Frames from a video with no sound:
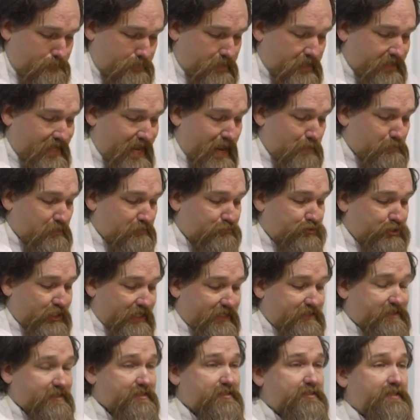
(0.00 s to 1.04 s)
The name of
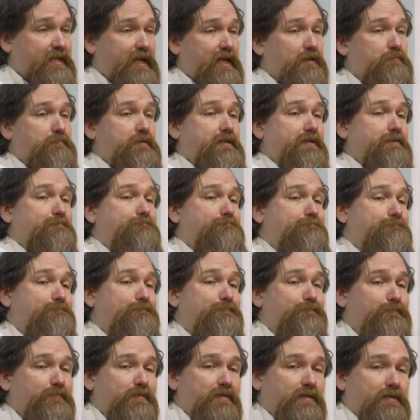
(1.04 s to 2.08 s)
Jesus can be.
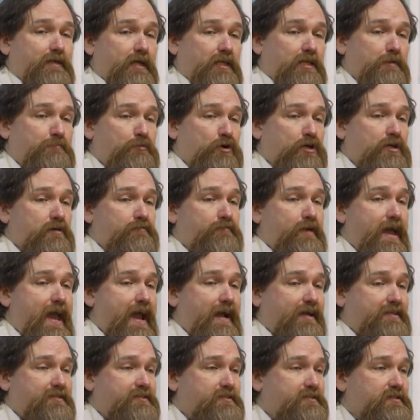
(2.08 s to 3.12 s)
In the book of
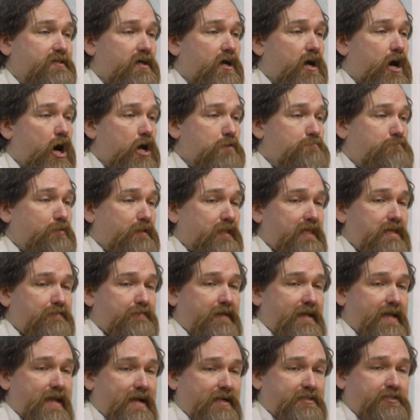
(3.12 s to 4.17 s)
Acts,
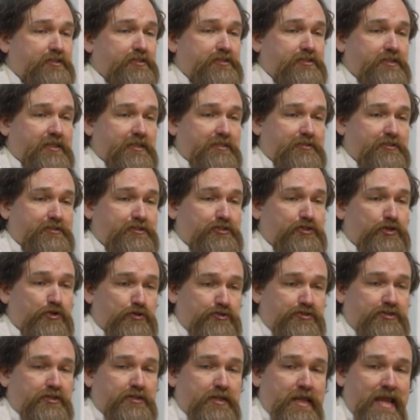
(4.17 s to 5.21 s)
unbelieving exorcists
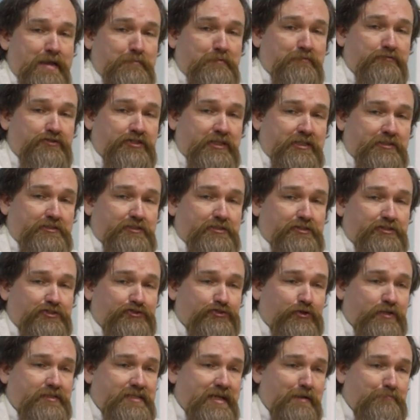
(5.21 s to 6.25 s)
used the name of Jesus
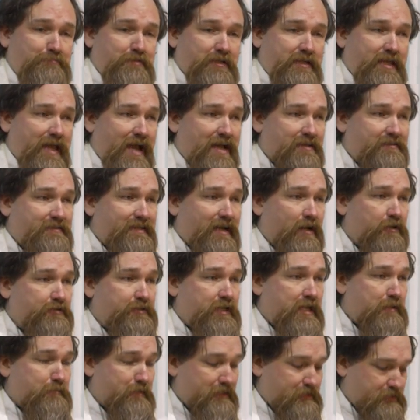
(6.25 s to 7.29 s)
to attempt to cast out
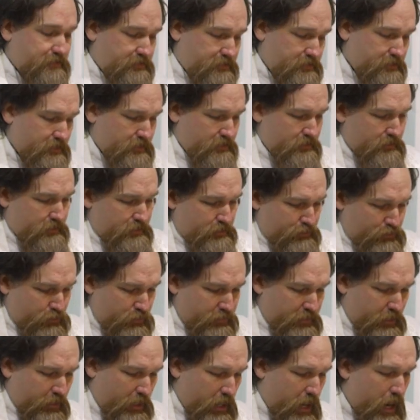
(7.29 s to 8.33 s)
demons to
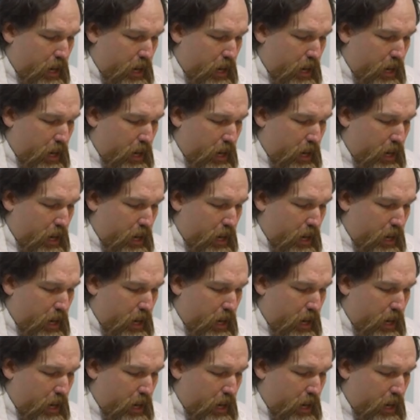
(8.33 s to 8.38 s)
their